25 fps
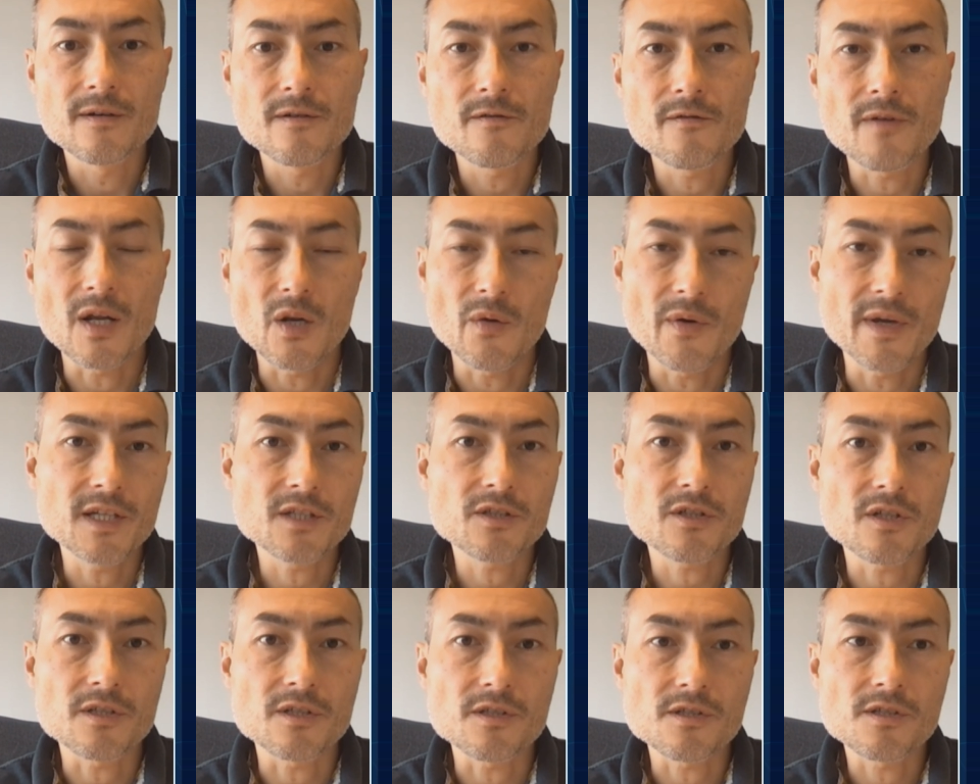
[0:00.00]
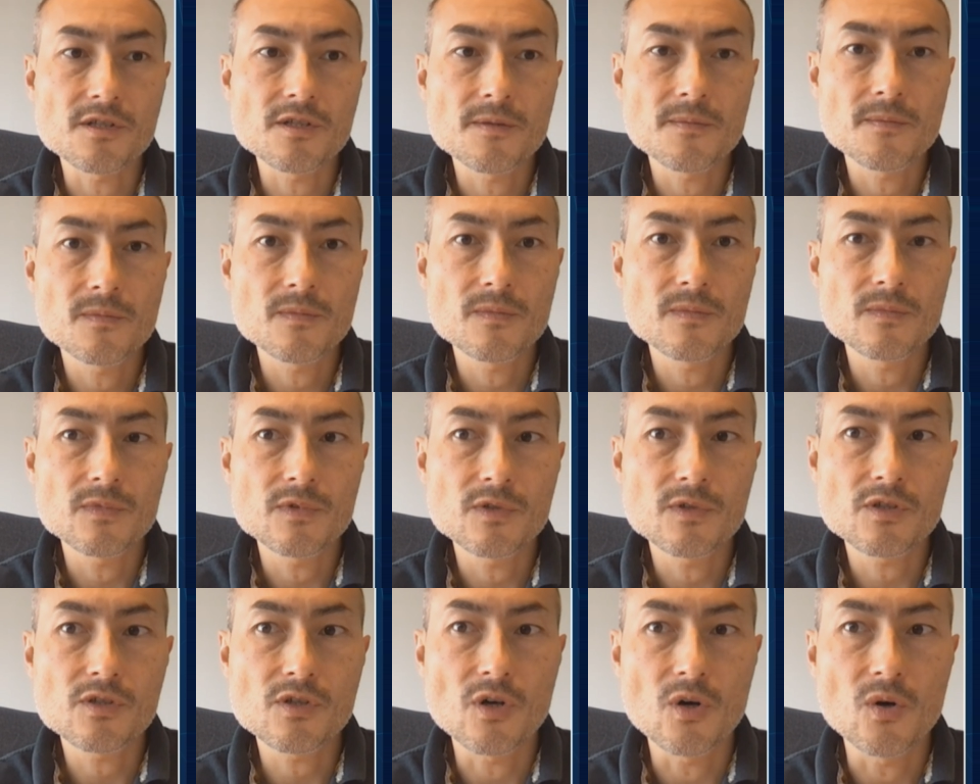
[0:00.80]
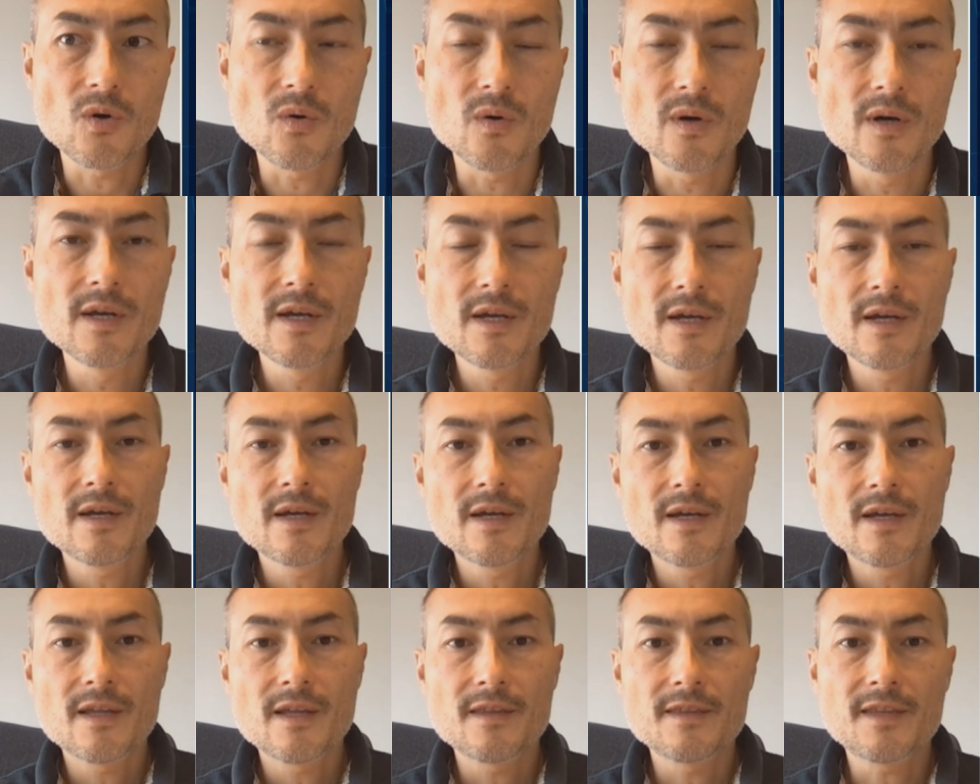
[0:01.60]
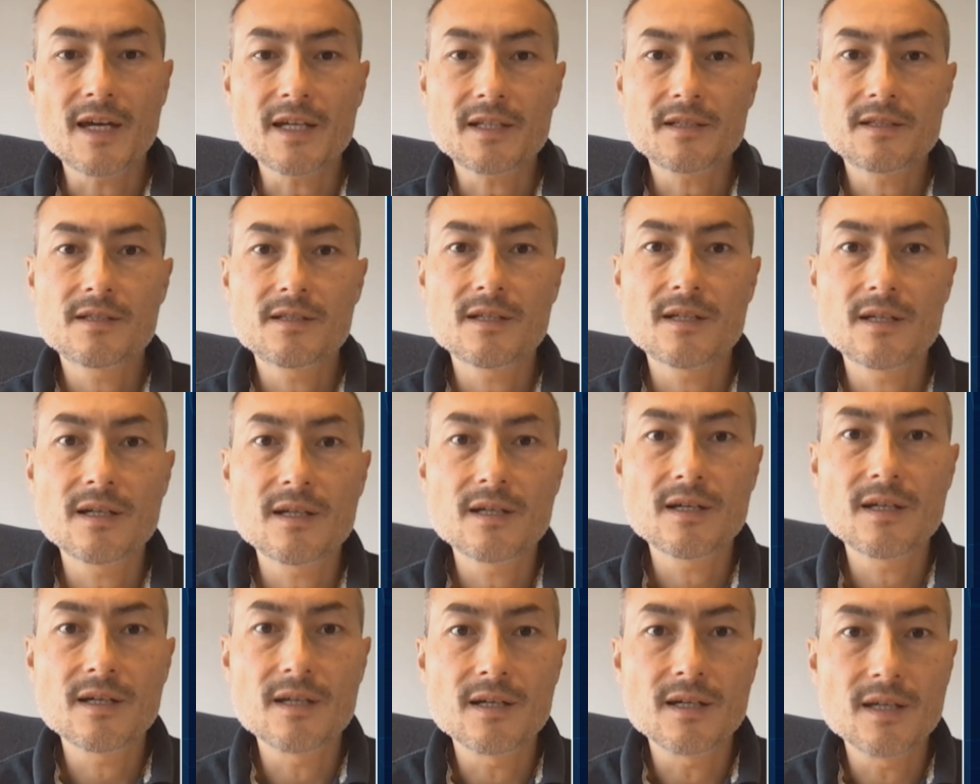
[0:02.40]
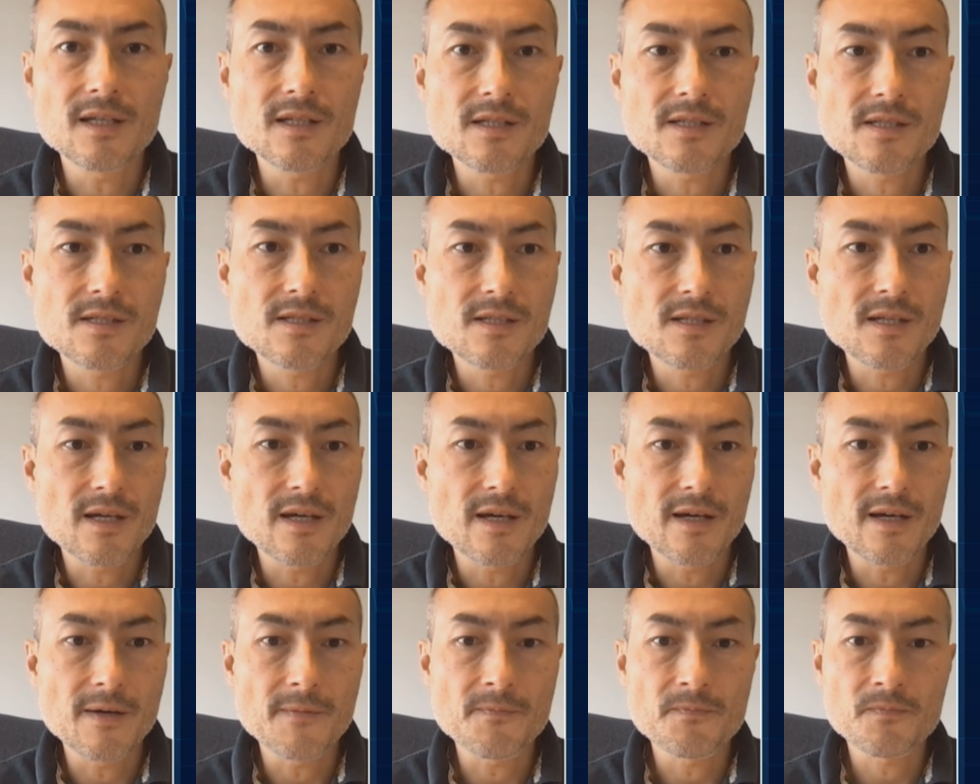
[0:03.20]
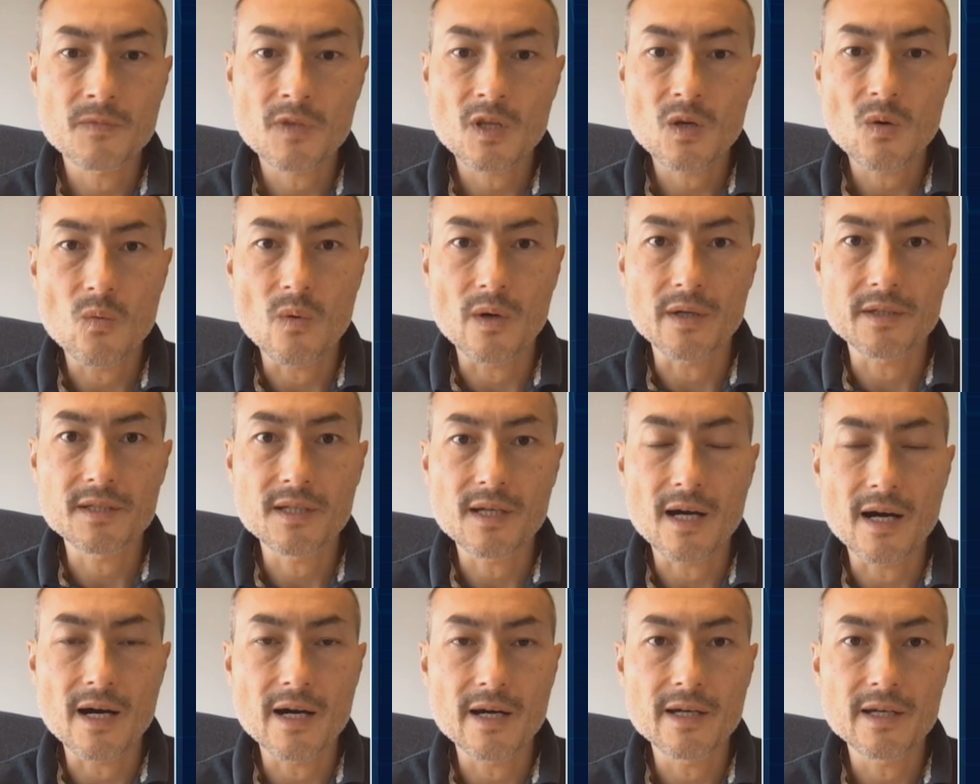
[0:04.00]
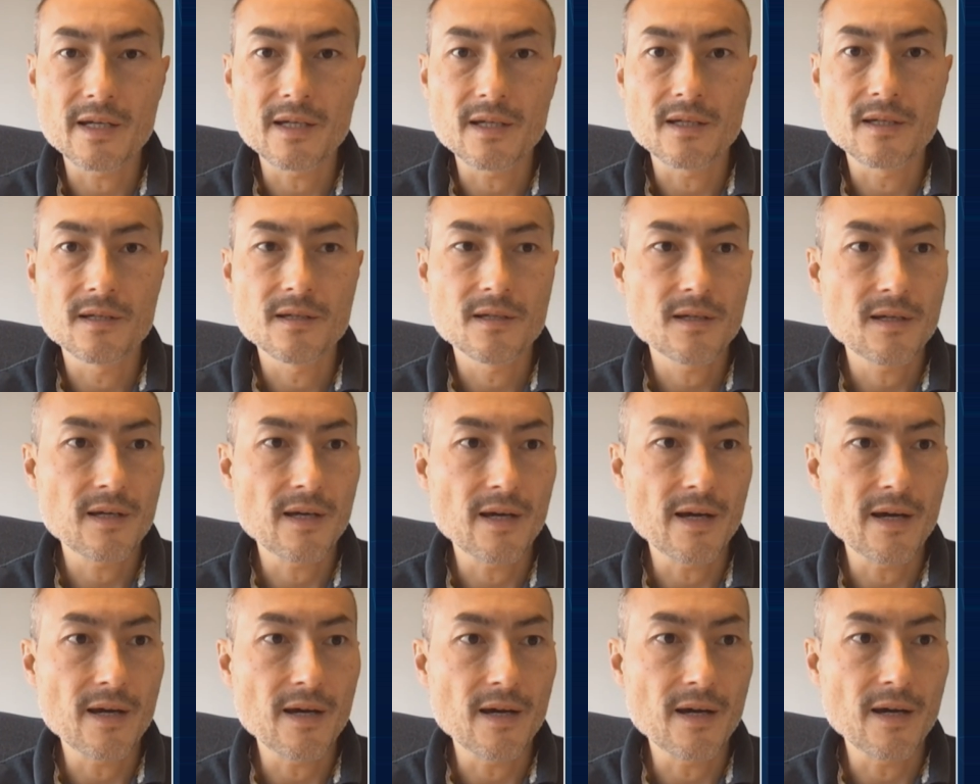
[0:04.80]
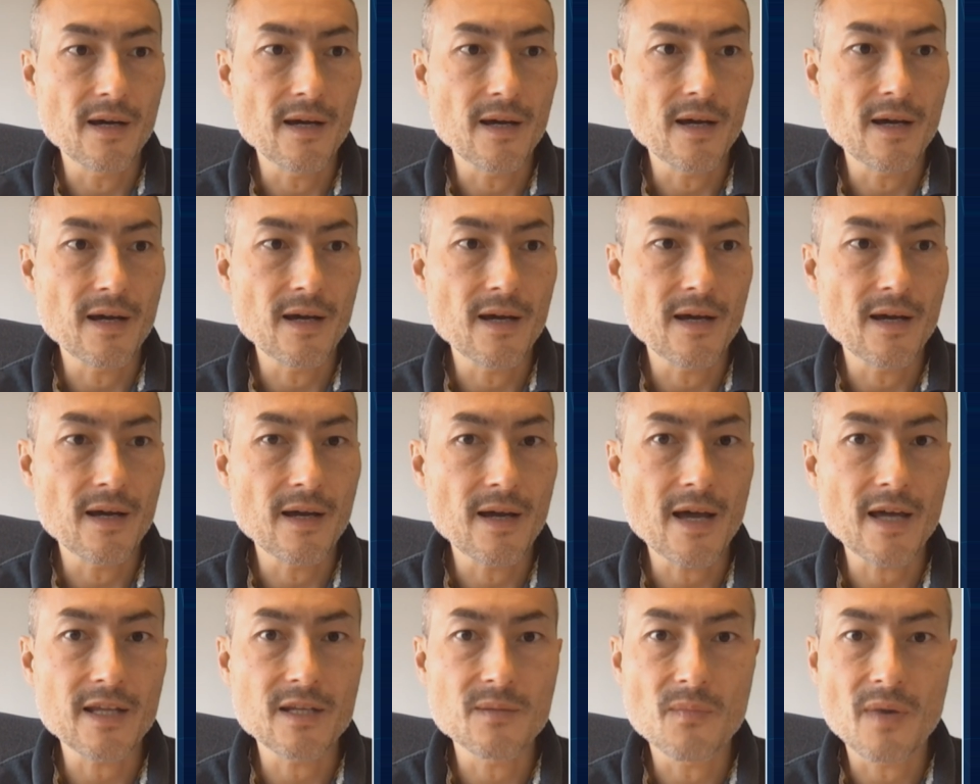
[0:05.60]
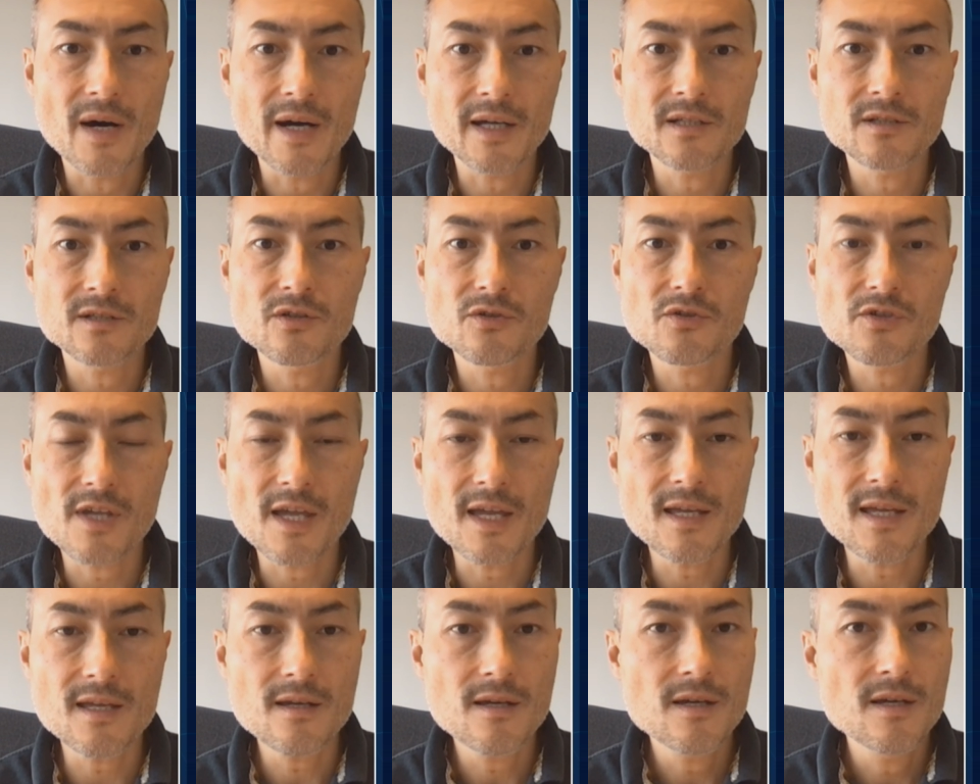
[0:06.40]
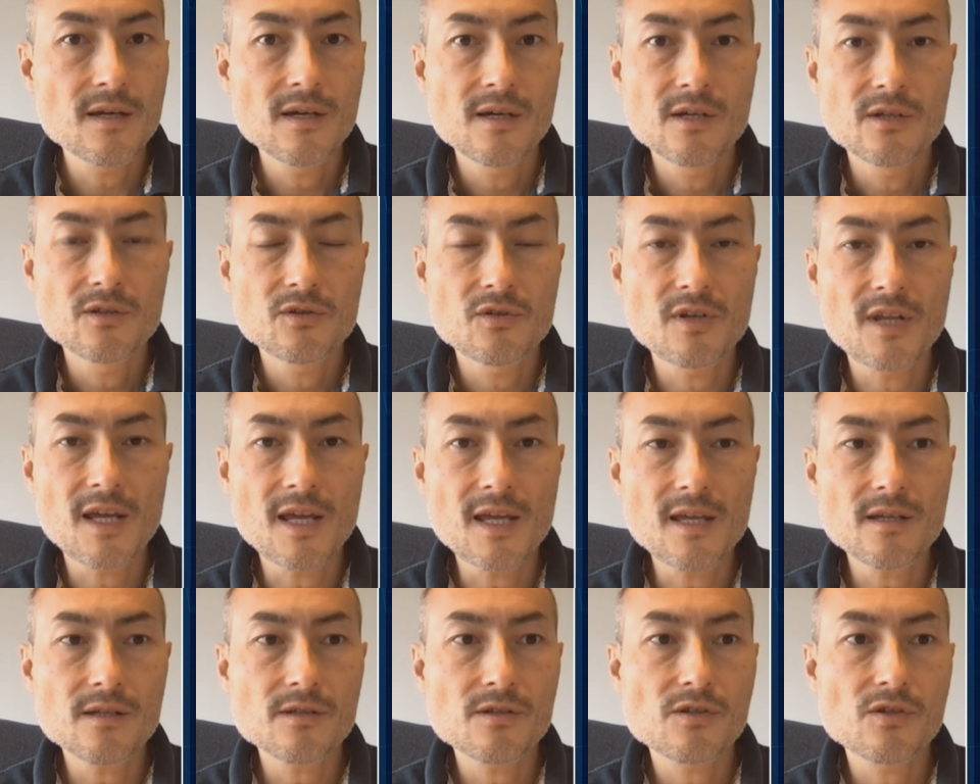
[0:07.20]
valuations. So that is what I had in mind to say today.